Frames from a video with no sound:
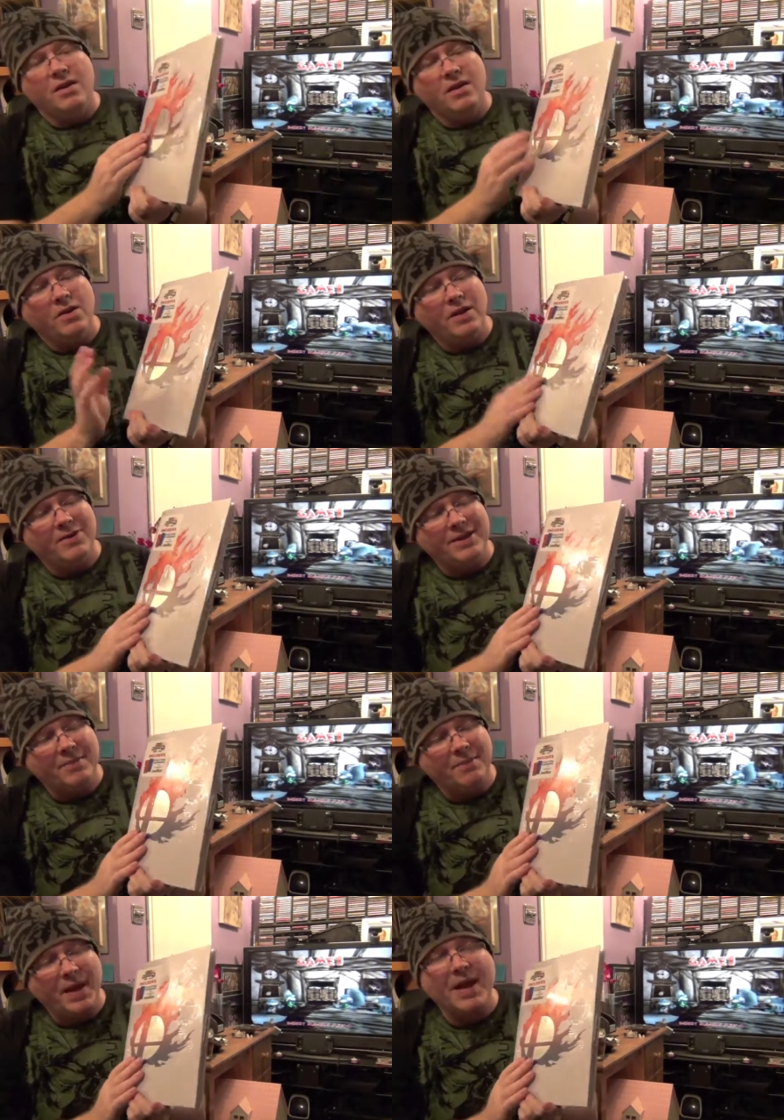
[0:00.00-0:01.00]
I got that for
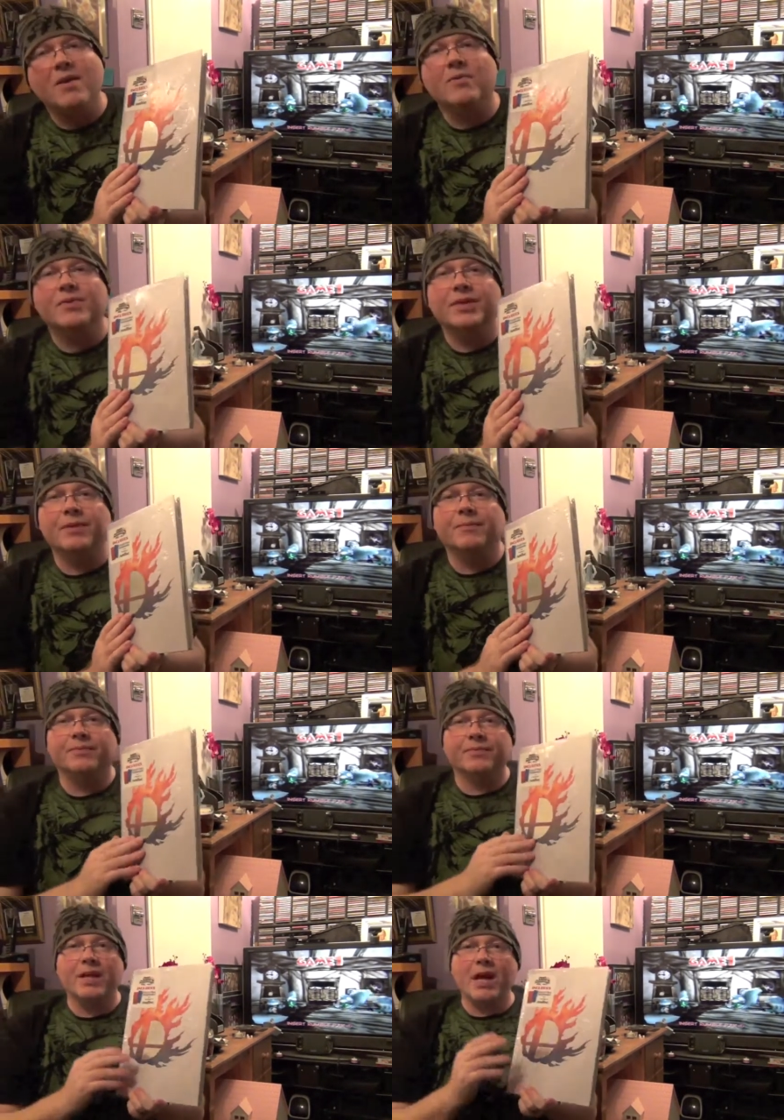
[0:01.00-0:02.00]
£10.
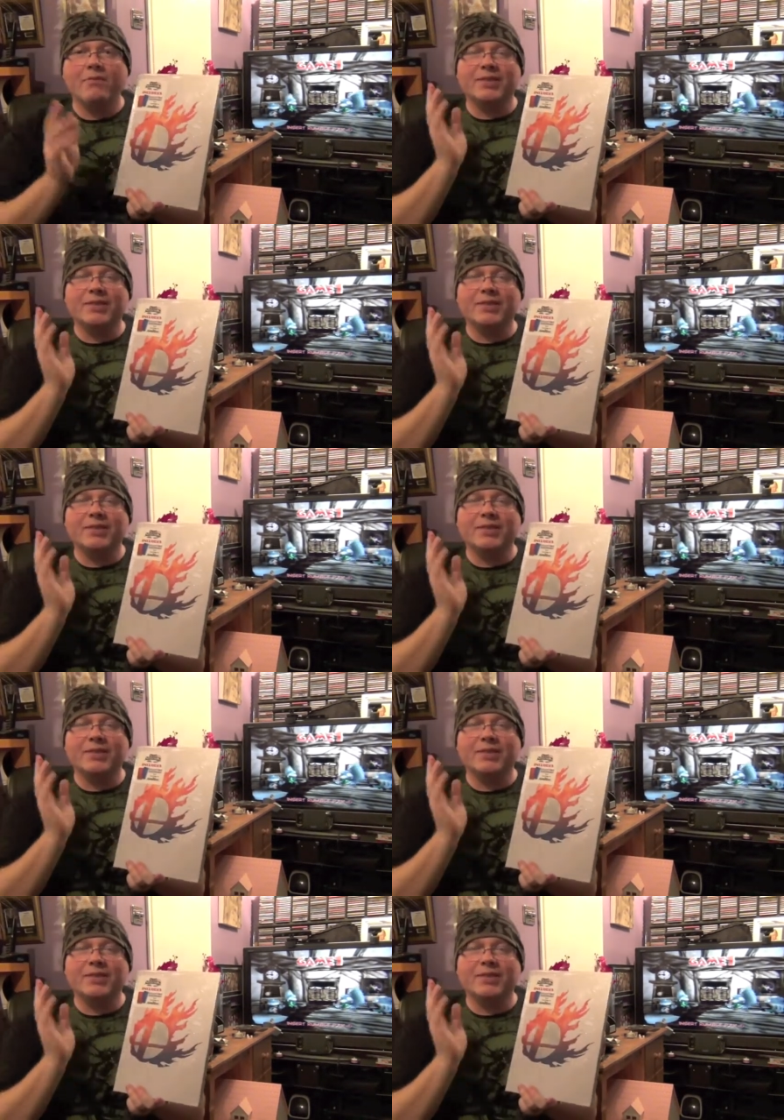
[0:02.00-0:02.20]
Now